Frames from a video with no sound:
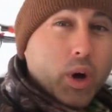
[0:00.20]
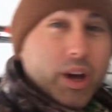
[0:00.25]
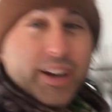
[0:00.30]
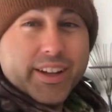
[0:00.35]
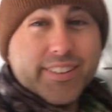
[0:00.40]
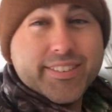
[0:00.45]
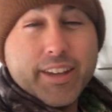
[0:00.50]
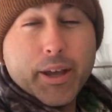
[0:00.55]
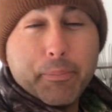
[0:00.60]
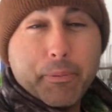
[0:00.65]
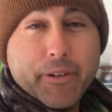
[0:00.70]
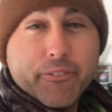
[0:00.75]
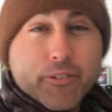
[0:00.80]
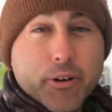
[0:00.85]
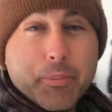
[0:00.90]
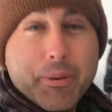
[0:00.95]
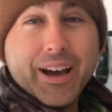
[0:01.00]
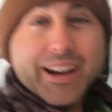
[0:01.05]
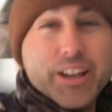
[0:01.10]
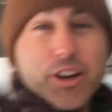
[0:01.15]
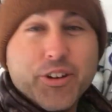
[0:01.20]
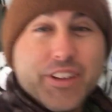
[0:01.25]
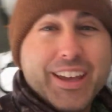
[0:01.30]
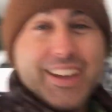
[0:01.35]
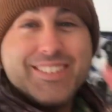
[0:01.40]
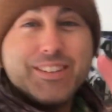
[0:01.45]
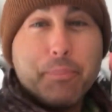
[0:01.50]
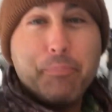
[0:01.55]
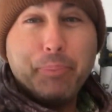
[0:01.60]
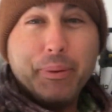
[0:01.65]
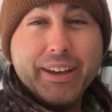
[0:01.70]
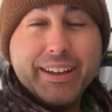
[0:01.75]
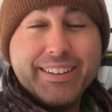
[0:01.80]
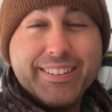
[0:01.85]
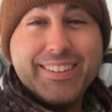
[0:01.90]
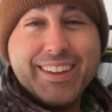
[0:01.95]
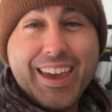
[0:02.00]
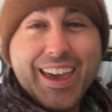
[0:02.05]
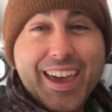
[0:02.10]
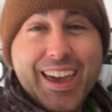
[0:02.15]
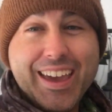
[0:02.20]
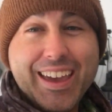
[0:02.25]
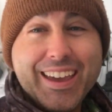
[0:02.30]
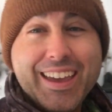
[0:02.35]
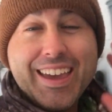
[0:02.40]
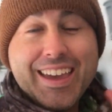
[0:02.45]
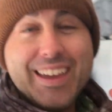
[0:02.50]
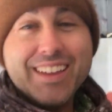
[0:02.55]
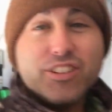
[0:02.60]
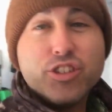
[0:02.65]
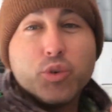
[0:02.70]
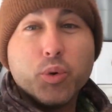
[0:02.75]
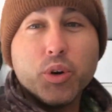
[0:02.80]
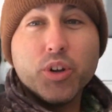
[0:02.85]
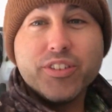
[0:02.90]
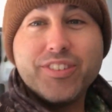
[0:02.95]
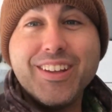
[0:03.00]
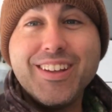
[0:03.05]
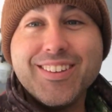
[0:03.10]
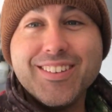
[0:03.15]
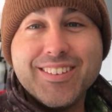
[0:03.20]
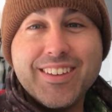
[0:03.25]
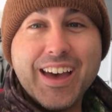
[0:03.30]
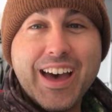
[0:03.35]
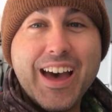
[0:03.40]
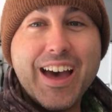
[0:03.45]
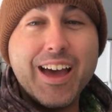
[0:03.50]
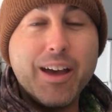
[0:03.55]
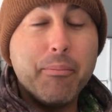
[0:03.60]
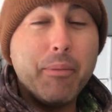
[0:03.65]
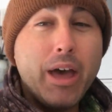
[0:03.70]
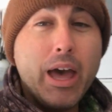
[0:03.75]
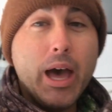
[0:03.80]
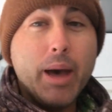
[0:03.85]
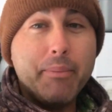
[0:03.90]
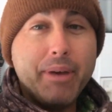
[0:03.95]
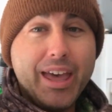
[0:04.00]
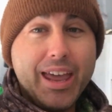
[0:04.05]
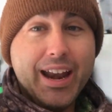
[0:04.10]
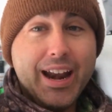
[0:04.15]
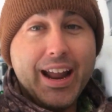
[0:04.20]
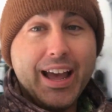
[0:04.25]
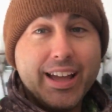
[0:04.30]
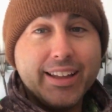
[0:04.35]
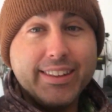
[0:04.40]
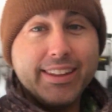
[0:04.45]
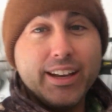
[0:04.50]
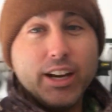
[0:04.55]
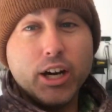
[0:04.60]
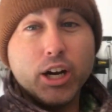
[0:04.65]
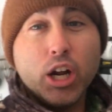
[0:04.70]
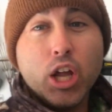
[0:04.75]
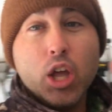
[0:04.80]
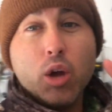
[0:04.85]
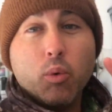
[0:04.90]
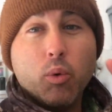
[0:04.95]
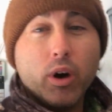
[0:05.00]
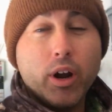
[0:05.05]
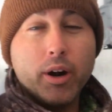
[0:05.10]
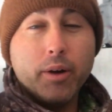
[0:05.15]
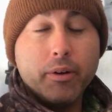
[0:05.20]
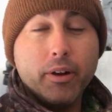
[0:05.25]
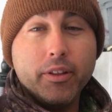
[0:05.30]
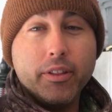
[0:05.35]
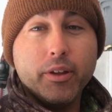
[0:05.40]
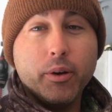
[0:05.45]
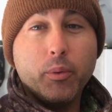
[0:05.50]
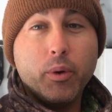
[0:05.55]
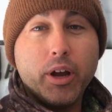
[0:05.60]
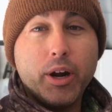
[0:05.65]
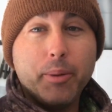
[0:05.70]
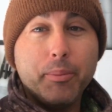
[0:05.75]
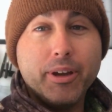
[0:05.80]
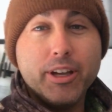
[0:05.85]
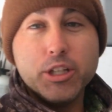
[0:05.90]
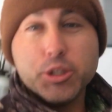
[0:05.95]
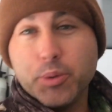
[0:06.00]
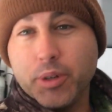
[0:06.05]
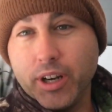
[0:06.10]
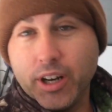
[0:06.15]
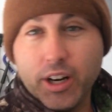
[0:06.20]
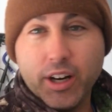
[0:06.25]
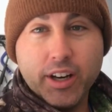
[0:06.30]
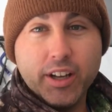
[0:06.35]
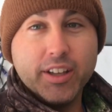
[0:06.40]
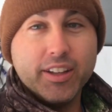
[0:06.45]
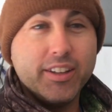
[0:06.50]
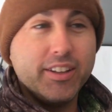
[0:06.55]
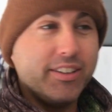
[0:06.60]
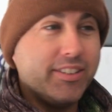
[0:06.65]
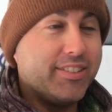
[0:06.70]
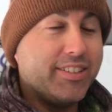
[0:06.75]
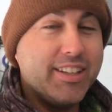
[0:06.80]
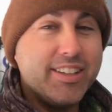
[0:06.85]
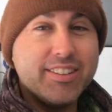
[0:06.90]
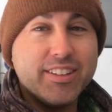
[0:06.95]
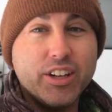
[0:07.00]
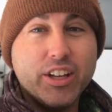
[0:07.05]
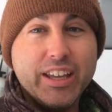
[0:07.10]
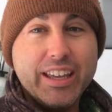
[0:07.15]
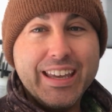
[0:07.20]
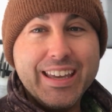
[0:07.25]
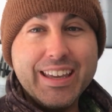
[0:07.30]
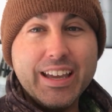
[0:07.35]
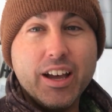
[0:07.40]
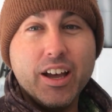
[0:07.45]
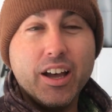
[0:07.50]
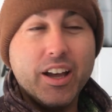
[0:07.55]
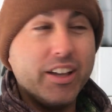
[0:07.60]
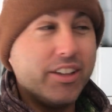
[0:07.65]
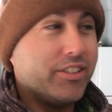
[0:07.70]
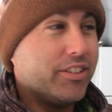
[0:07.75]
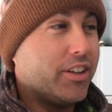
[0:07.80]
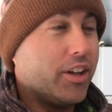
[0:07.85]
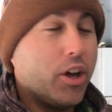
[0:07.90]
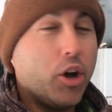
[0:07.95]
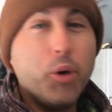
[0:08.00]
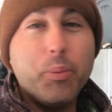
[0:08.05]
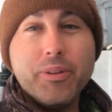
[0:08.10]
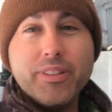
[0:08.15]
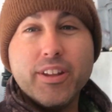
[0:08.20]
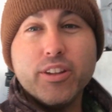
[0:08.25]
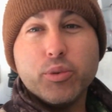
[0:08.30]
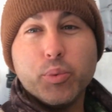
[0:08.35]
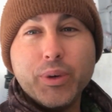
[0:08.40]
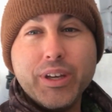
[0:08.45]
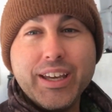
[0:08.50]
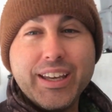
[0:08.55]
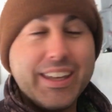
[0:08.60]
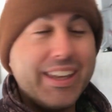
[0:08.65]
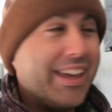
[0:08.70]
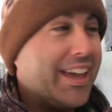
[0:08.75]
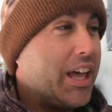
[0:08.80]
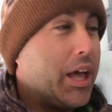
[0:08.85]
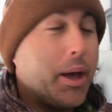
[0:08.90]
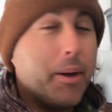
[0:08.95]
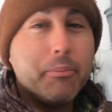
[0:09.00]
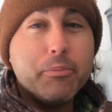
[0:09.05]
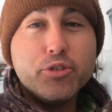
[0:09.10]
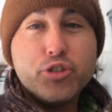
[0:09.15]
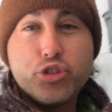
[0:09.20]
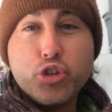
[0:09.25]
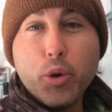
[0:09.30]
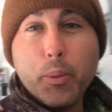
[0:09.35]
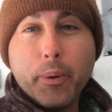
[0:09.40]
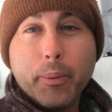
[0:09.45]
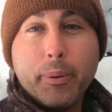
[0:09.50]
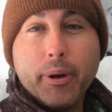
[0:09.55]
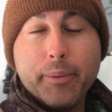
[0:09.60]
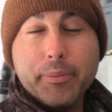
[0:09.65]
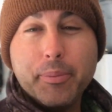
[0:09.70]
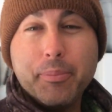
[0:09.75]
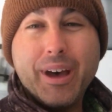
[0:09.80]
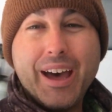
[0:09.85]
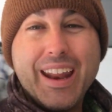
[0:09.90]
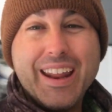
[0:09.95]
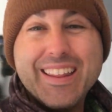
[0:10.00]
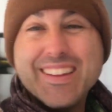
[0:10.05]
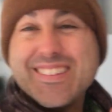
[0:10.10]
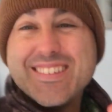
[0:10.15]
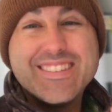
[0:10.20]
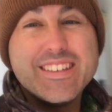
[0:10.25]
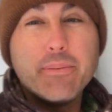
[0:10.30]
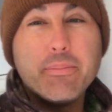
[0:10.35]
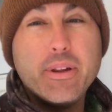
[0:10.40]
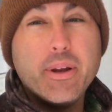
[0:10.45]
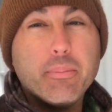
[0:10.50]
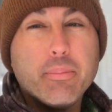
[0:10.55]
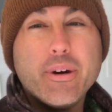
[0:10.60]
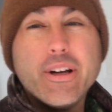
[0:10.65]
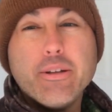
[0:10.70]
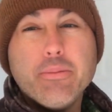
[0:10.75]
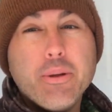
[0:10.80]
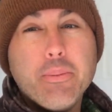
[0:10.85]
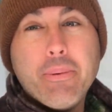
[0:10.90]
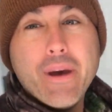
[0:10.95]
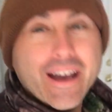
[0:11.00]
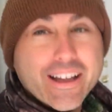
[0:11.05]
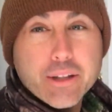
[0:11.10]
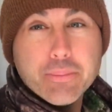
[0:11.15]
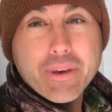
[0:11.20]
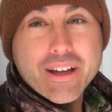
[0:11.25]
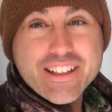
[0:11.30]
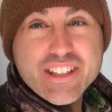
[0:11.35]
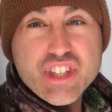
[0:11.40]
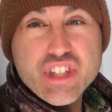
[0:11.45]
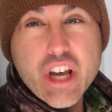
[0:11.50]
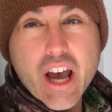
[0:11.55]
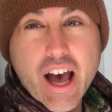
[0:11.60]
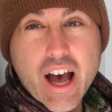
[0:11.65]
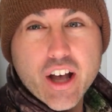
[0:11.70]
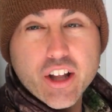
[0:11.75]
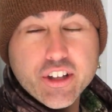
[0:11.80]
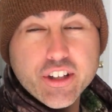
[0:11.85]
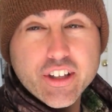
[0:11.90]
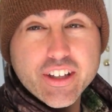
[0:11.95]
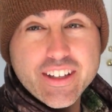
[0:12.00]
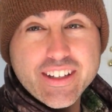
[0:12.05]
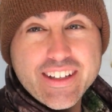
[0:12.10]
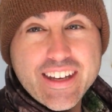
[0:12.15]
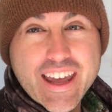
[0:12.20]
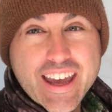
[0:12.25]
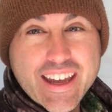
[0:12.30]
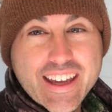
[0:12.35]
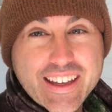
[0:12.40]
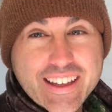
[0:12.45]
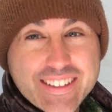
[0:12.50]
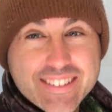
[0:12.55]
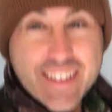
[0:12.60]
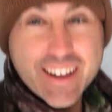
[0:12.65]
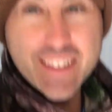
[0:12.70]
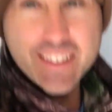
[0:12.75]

What is up, everybody? Okay, it's a big day. It's squirrel season time. I'm headed out there. Water, uh, the water management area season uh, opened this week. Super pumped about it. This is something that brings me back to my childhood days.